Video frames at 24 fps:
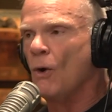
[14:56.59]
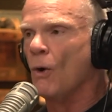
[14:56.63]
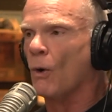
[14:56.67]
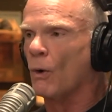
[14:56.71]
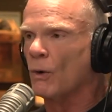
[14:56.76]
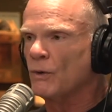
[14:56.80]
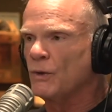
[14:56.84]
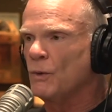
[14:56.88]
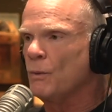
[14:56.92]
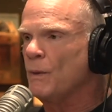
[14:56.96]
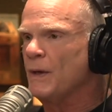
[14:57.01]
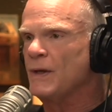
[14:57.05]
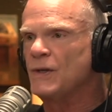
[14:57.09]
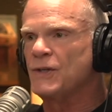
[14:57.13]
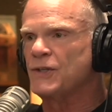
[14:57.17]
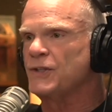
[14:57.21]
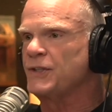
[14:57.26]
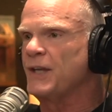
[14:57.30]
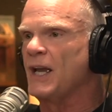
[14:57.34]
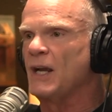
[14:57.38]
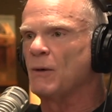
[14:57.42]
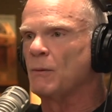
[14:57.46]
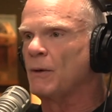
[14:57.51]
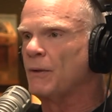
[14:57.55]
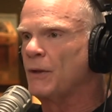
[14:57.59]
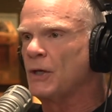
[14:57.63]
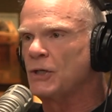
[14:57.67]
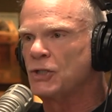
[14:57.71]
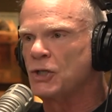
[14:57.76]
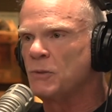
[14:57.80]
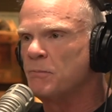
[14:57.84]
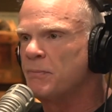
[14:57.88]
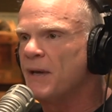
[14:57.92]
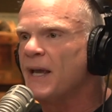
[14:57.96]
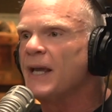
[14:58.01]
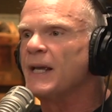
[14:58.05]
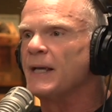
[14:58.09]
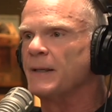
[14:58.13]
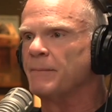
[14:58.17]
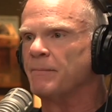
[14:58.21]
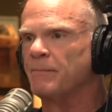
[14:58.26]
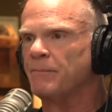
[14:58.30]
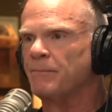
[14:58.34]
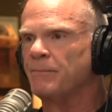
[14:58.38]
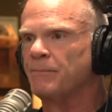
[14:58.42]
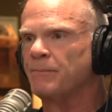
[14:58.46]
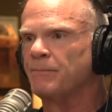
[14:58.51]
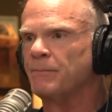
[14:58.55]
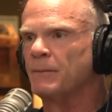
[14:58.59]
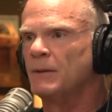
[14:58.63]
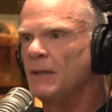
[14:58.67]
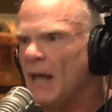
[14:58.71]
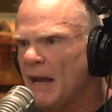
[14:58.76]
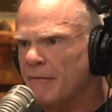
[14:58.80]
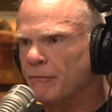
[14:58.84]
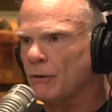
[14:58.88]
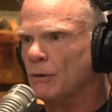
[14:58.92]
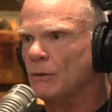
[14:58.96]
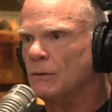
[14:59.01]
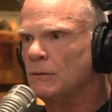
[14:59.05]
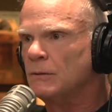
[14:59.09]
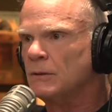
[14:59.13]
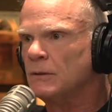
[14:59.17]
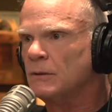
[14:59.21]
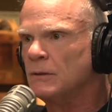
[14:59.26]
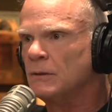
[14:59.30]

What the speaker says: or the wings staying where they should be, level.